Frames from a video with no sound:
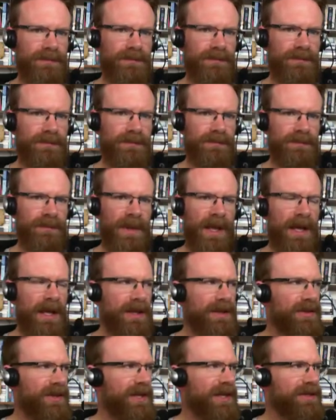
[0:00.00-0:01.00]
Then,
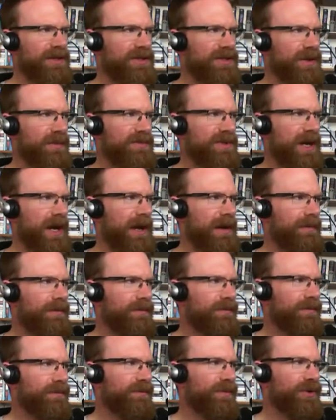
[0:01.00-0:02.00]
sometime
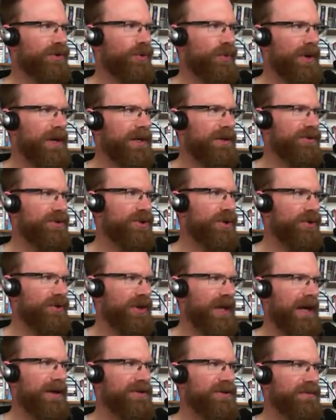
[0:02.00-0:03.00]
between 2000
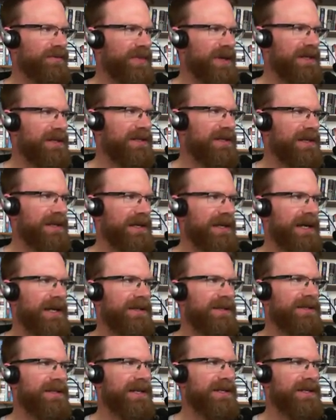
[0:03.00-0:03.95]
BC and 1600